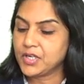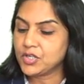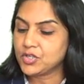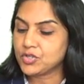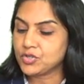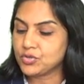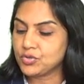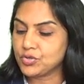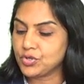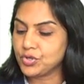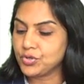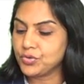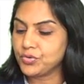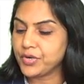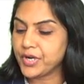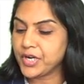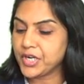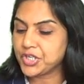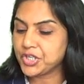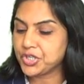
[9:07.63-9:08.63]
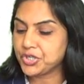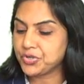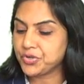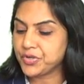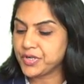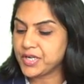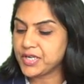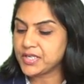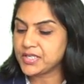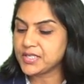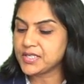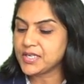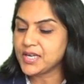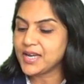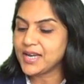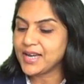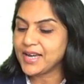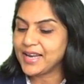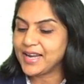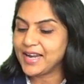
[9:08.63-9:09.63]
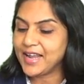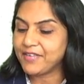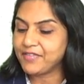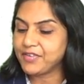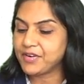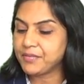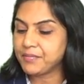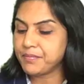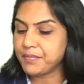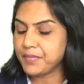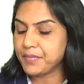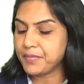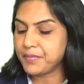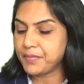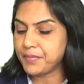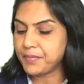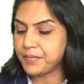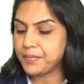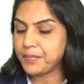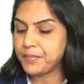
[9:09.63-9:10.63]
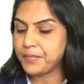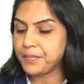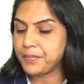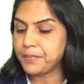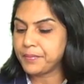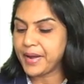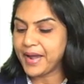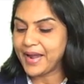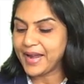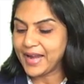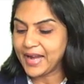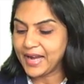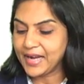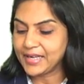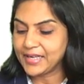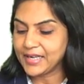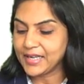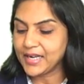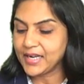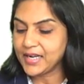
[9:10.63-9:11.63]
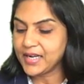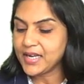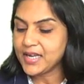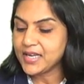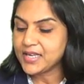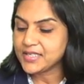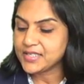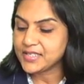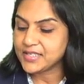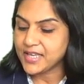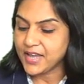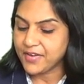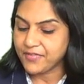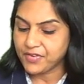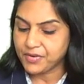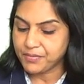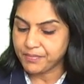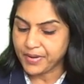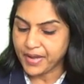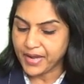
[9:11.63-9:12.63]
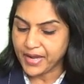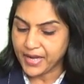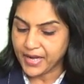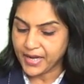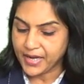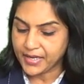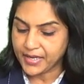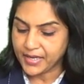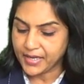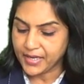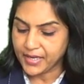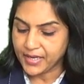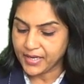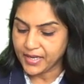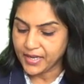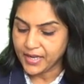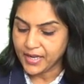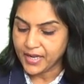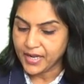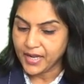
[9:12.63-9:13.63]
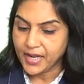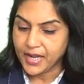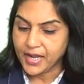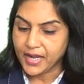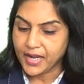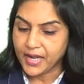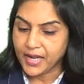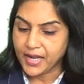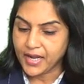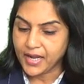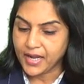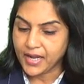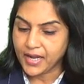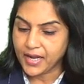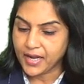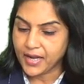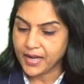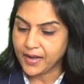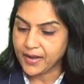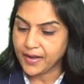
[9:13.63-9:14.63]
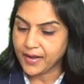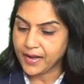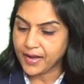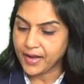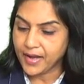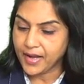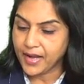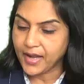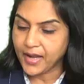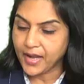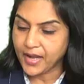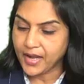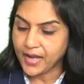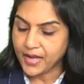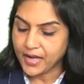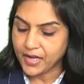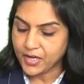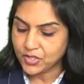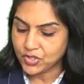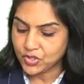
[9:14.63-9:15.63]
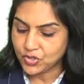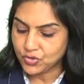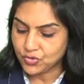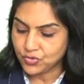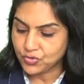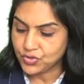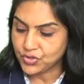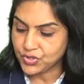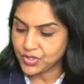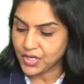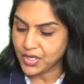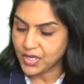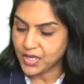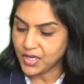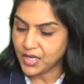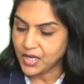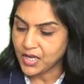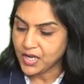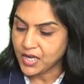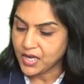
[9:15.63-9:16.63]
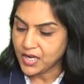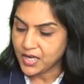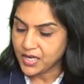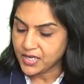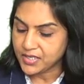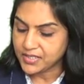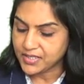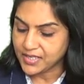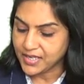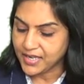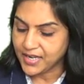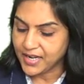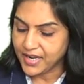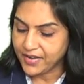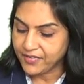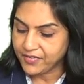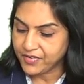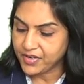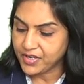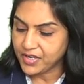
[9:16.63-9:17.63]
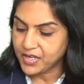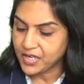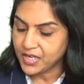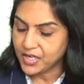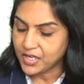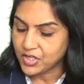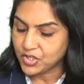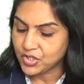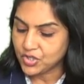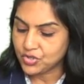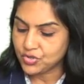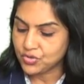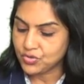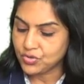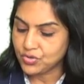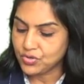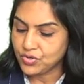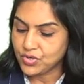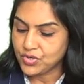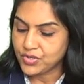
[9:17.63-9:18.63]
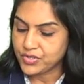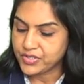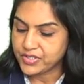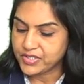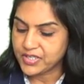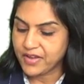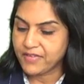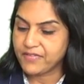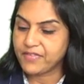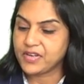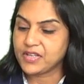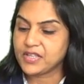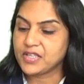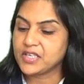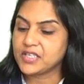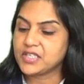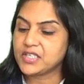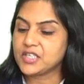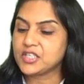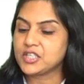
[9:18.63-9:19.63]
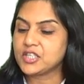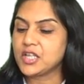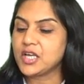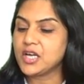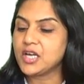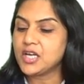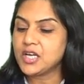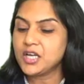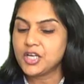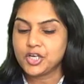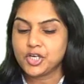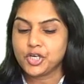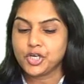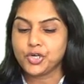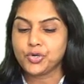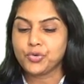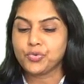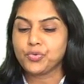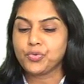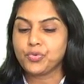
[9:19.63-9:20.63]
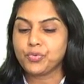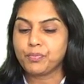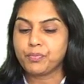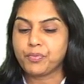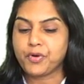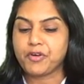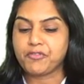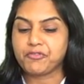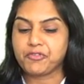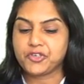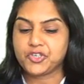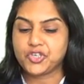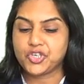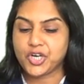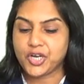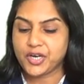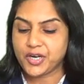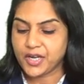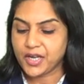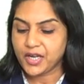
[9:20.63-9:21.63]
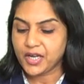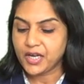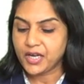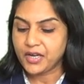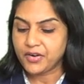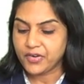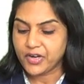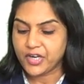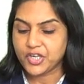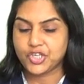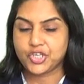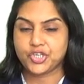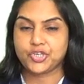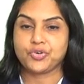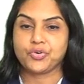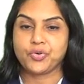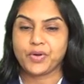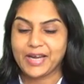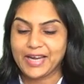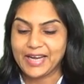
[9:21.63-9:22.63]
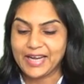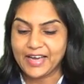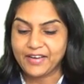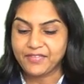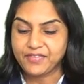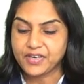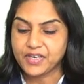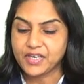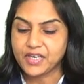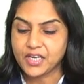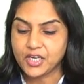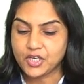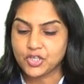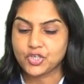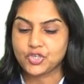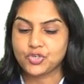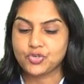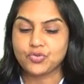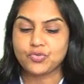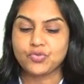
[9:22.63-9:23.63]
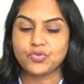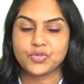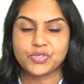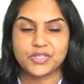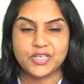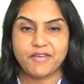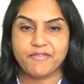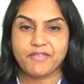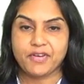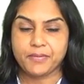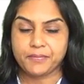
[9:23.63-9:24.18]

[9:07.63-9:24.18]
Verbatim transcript: so new ratio is 11 by 18, 7 by 18. A is to C is 11 is to 7. This is the new profit sharing ratio 11 is to 7.